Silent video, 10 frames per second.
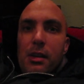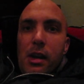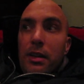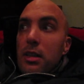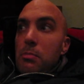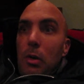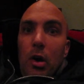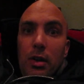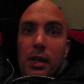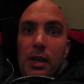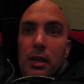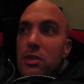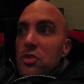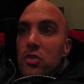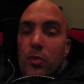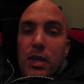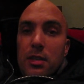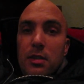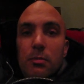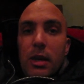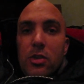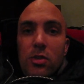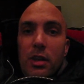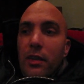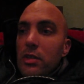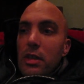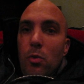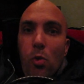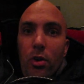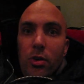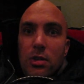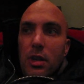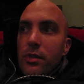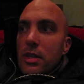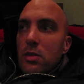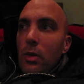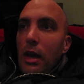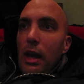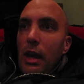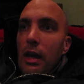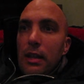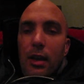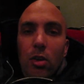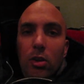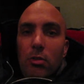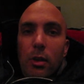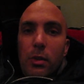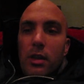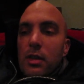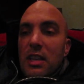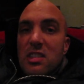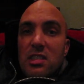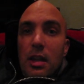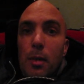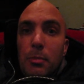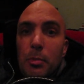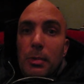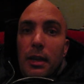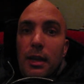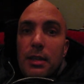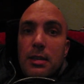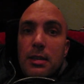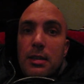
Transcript: and then the parking and the streets, and make sure that everything works and everything's okay, and they all agree with it, and they stamp your plans.